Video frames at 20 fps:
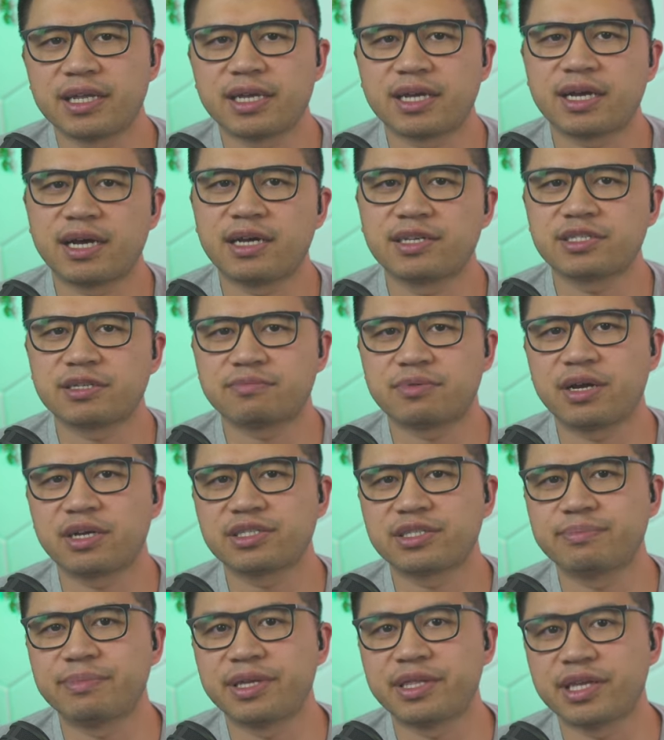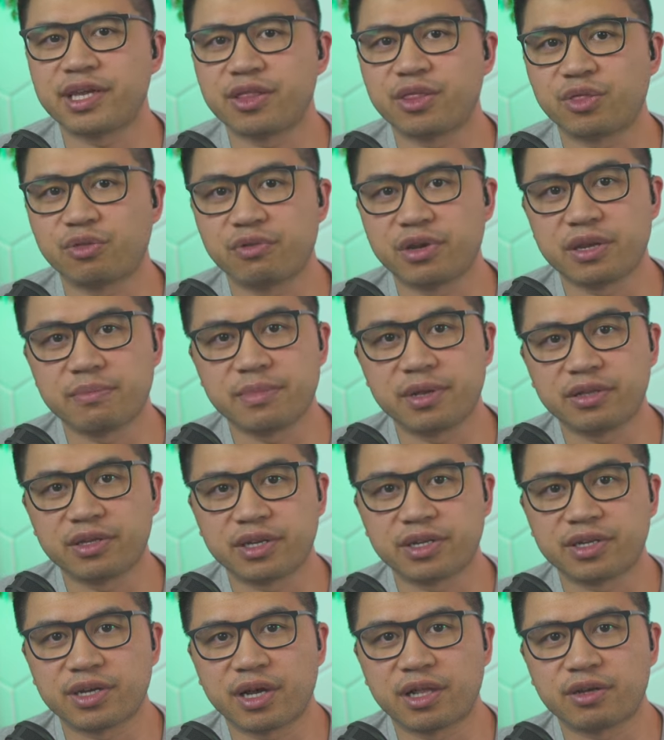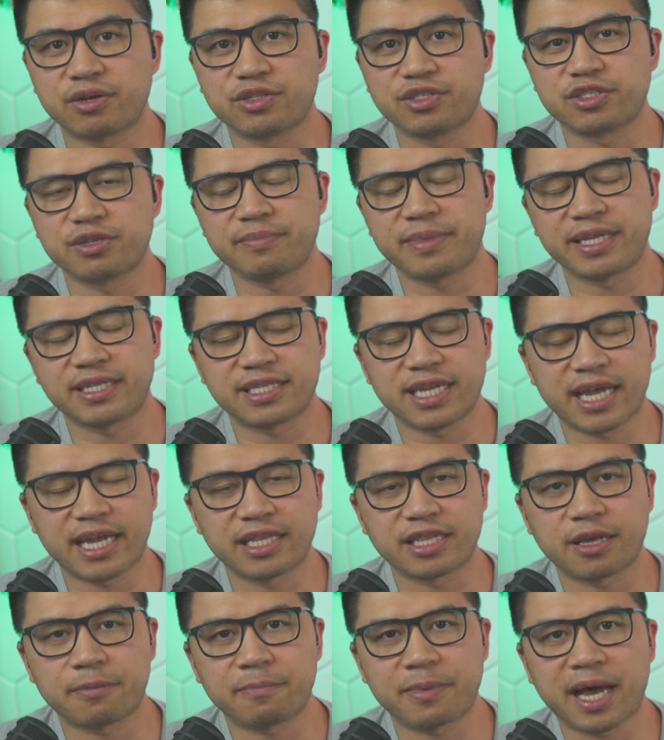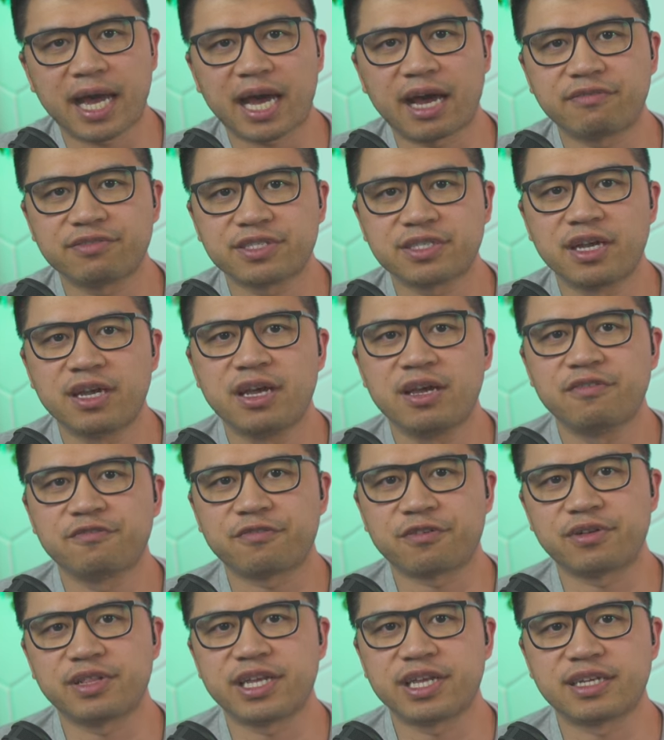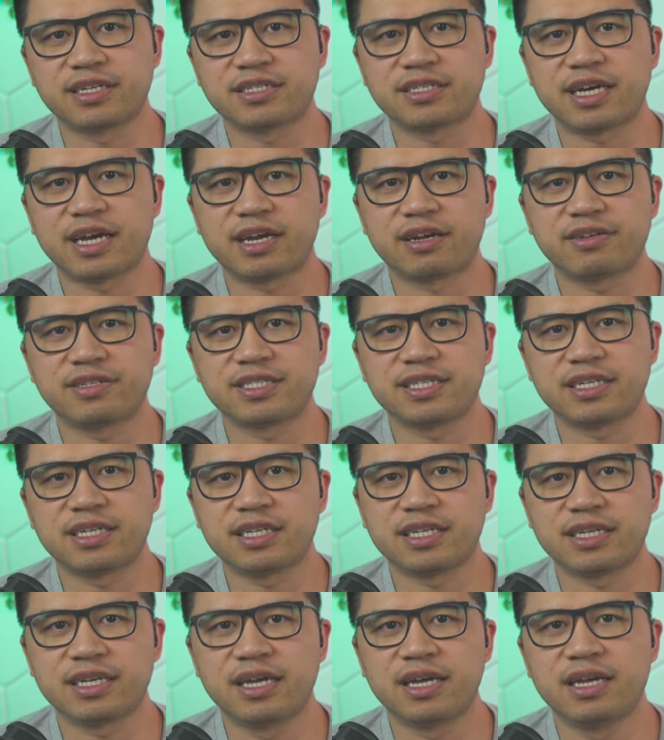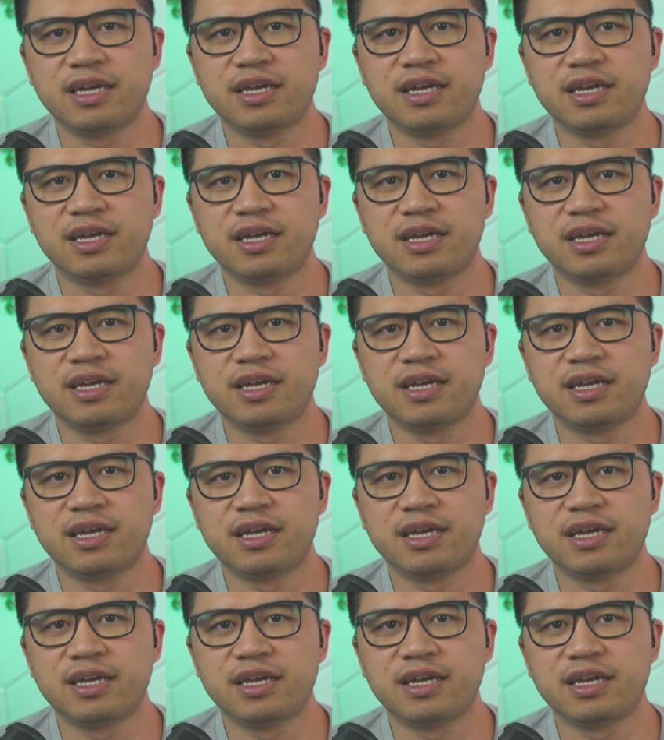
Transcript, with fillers: it costs approximately $3 million to maintain the paths for the entire city